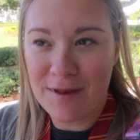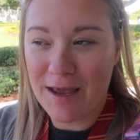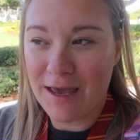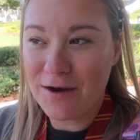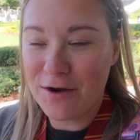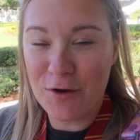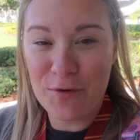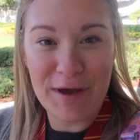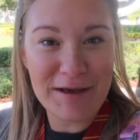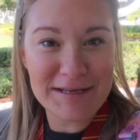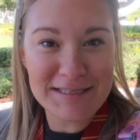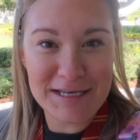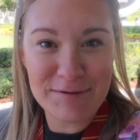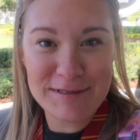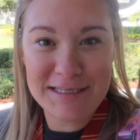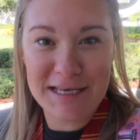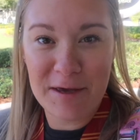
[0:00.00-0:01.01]
I don't know, I guess
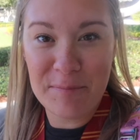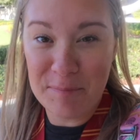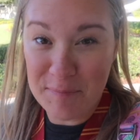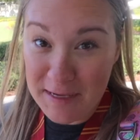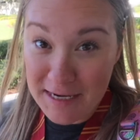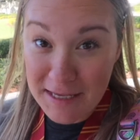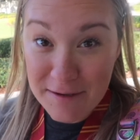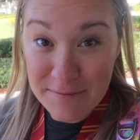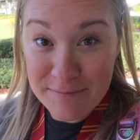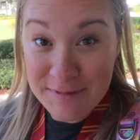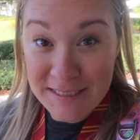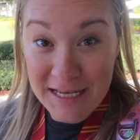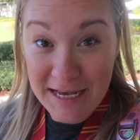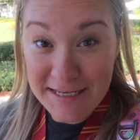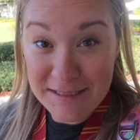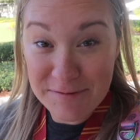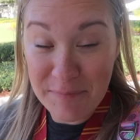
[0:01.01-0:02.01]
I would say a medium
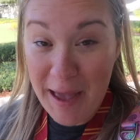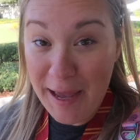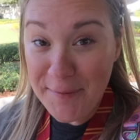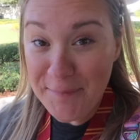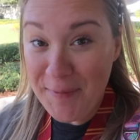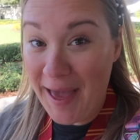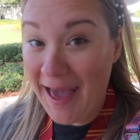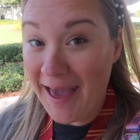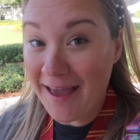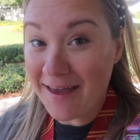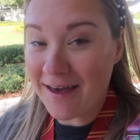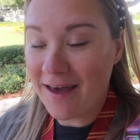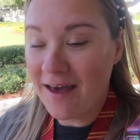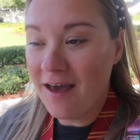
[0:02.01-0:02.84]
sized backpack.